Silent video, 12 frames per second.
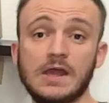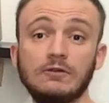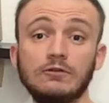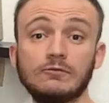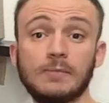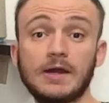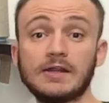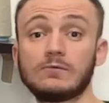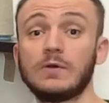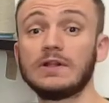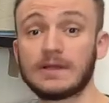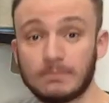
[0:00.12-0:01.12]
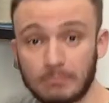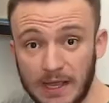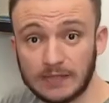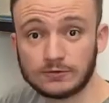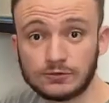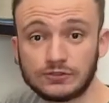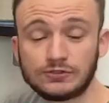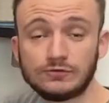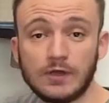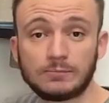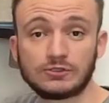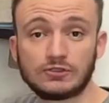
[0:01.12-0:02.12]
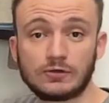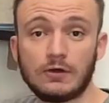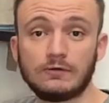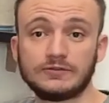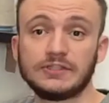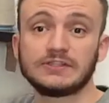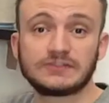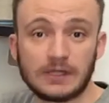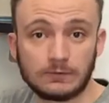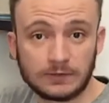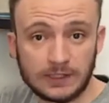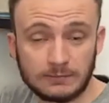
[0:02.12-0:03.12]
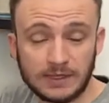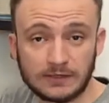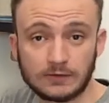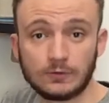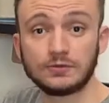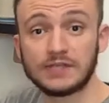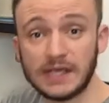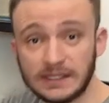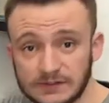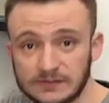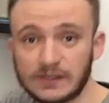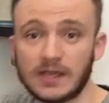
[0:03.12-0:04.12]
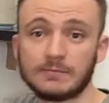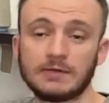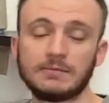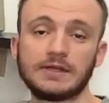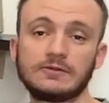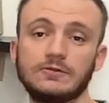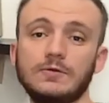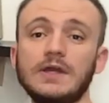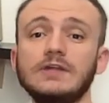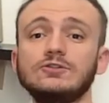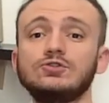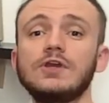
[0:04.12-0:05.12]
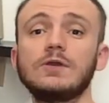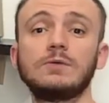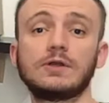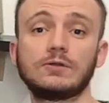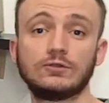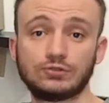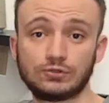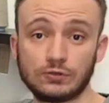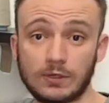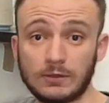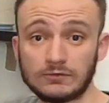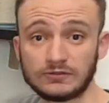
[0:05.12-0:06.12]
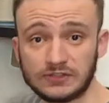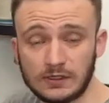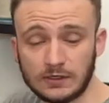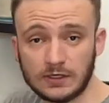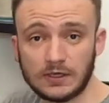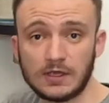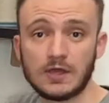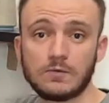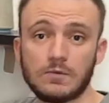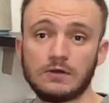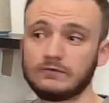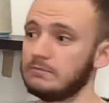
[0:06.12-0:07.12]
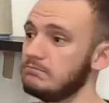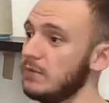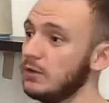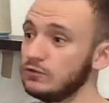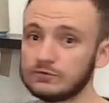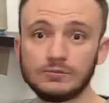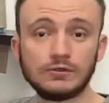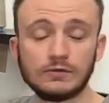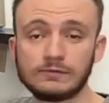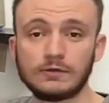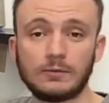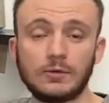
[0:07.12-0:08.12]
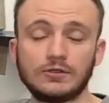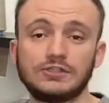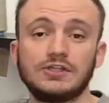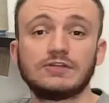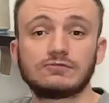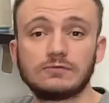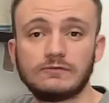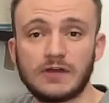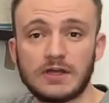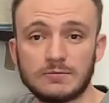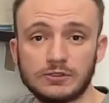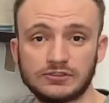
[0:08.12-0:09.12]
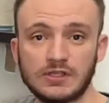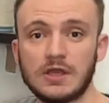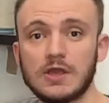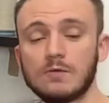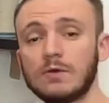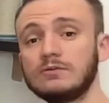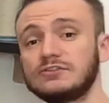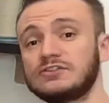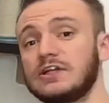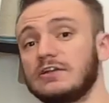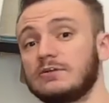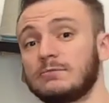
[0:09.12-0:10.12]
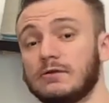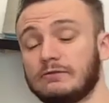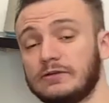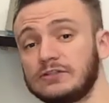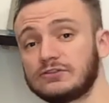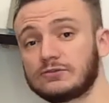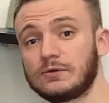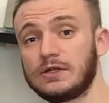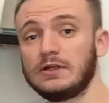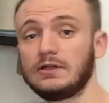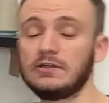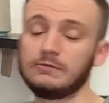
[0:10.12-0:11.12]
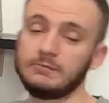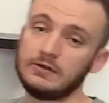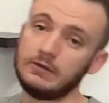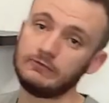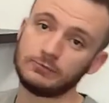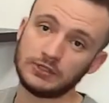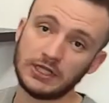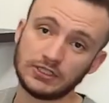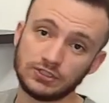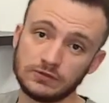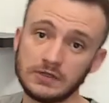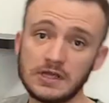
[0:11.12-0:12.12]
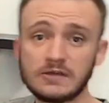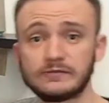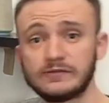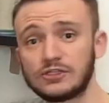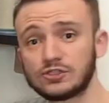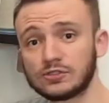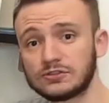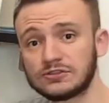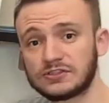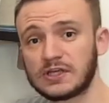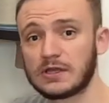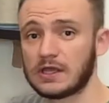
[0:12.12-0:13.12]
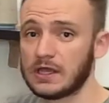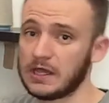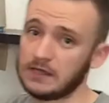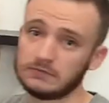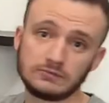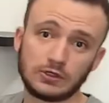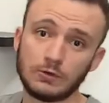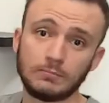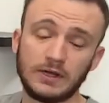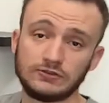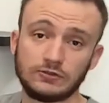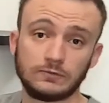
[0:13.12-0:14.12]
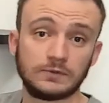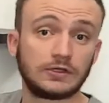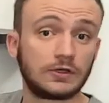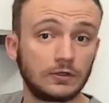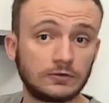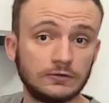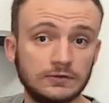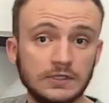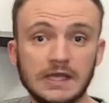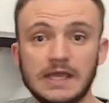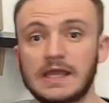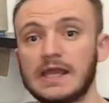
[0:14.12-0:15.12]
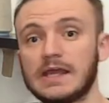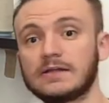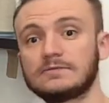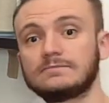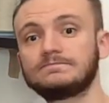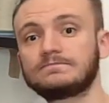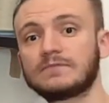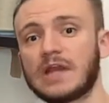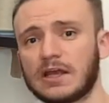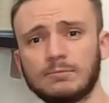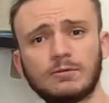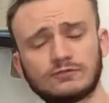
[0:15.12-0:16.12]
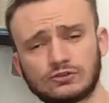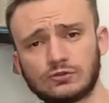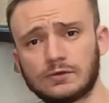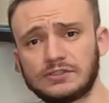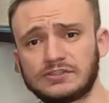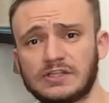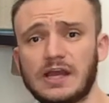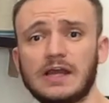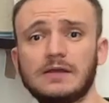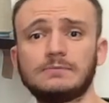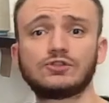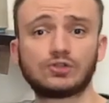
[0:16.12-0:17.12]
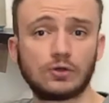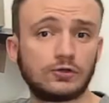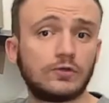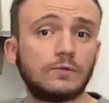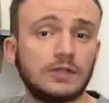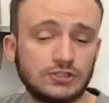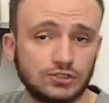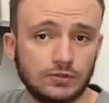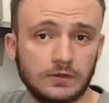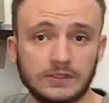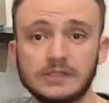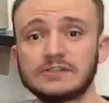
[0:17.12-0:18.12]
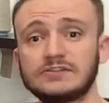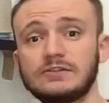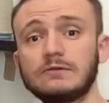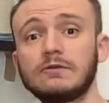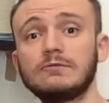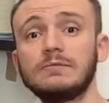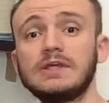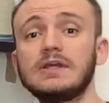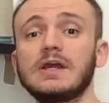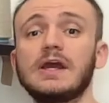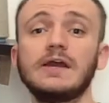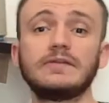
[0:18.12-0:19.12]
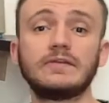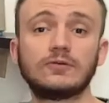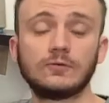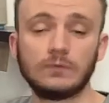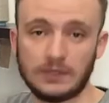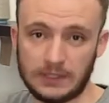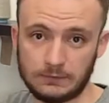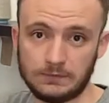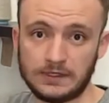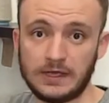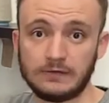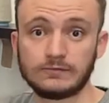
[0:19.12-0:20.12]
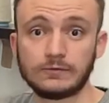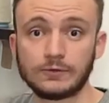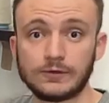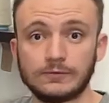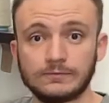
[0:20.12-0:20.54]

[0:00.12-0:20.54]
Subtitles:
Hello everybody and welcome back to this new episode of Textile with Alberto. Yes, I am Alberto and today we are going to talk about silk, one of the most beautiful among the natural fibers. We will see a little bit of history, a little bit of production, features and comparison with the cotton and a couple of stories I'm sure you will enjoy. Stick with me, I think you will like what I got for you.